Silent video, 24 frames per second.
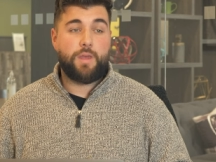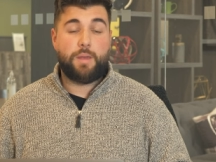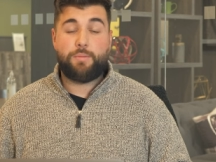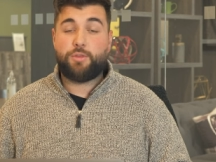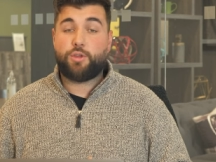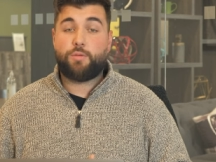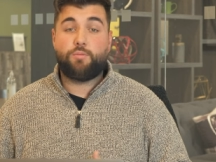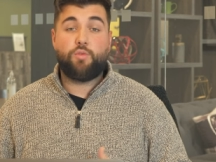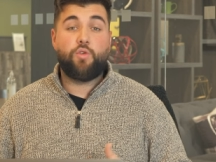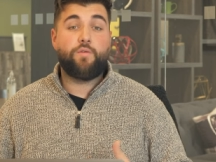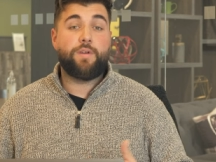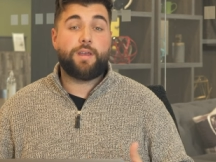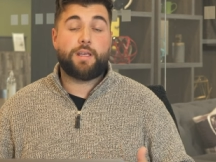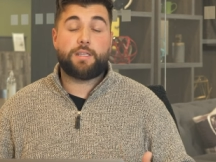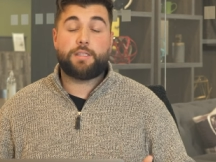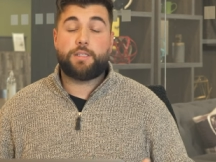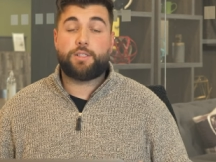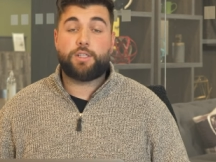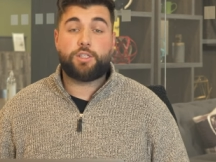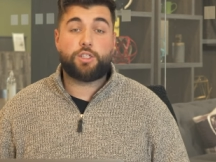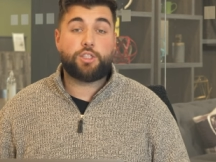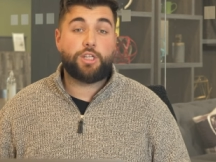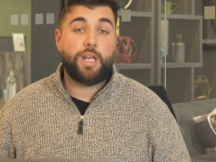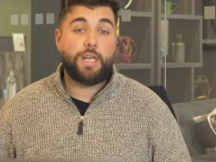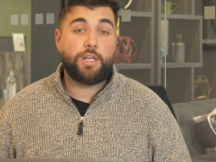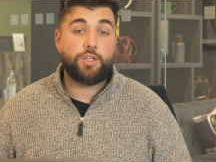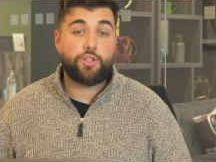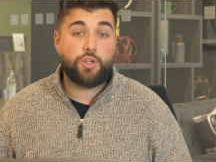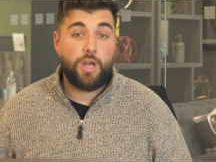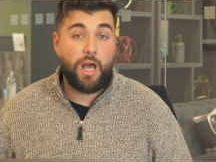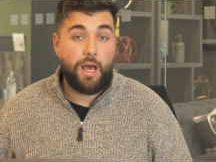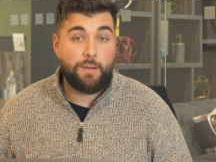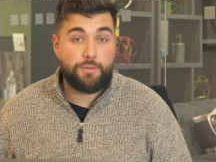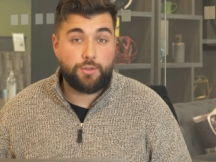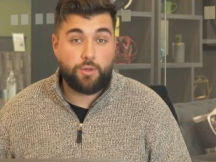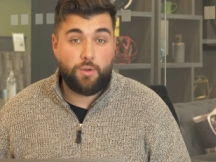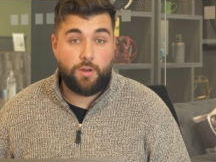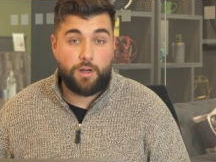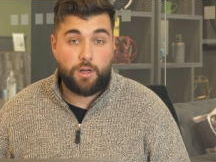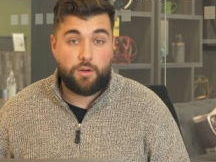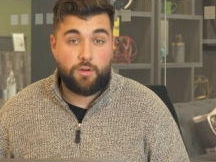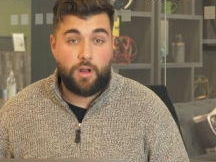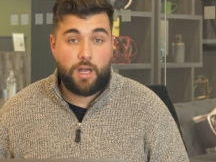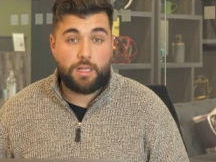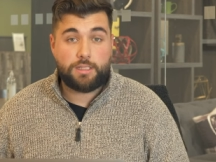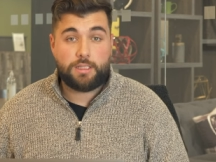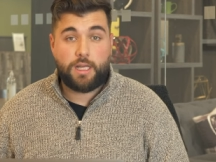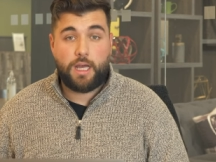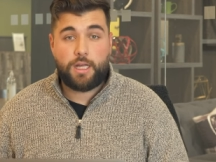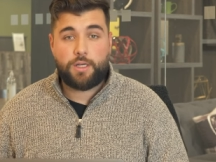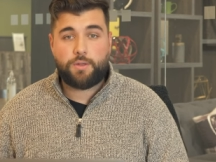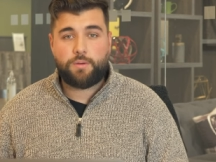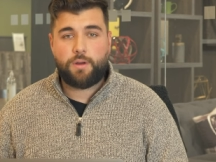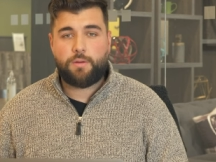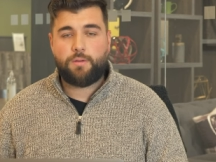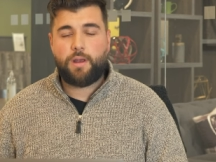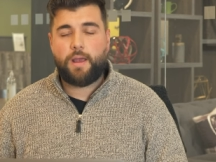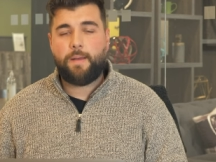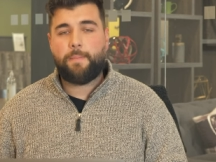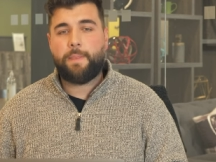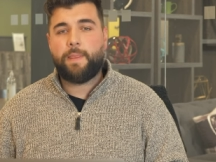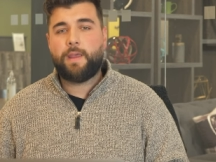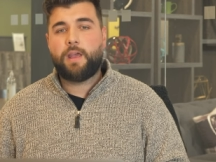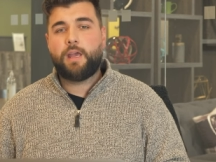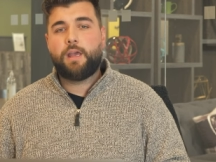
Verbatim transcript: maybe they're moving because they just changed jobs, they're going across country, right?